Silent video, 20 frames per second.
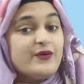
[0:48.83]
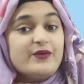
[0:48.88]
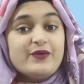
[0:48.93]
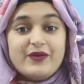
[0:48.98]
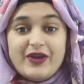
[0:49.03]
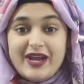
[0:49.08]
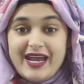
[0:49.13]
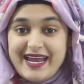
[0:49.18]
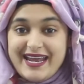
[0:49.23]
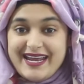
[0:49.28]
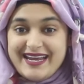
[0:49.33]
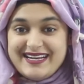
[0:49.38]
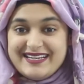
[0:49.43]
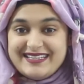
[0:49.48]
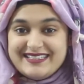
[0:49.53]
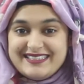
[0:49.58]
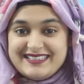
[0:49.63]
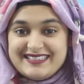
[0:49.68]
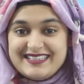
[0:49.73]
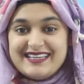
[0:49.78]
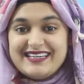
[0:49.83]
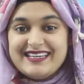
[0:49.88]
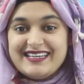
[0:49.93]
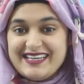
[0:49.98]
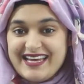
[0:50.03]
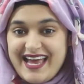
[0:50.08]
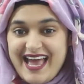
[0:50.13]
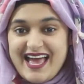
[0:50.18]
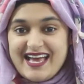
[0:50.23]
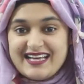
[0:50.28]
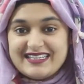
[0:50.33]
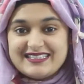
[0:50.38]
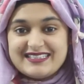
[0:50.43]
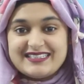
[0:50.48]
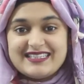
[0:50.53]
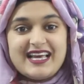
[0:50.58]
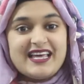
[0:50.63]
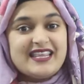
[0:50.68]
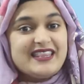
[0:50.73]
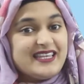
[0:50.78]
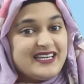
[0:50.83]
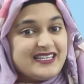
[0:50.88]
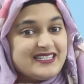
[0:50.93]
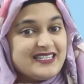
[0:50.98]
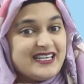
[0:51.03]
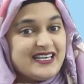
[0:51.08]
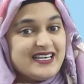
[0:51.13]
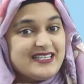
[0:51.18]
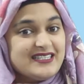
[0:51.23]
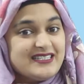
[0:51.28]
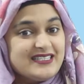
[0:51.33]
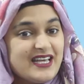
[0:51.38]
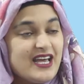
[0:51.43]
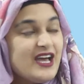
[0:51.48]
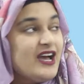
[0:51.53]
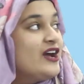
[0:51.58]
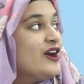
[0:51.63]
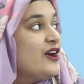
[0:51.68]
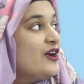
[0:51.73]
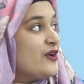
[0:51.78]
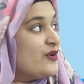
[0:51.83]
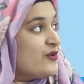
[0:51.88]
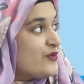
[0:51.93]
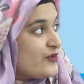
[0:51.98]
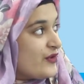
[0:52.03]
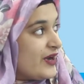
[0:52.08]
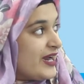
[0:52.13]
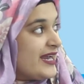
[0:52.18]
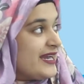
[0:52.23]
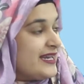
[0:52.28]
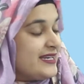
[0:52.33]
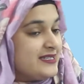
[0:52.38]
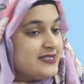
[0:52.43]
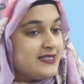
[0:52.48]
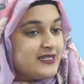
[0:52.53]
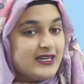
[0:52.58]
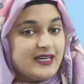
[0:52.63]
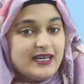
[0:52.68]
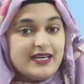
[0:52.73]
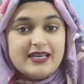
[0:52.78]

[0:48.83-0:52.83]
read. Yes, this is read.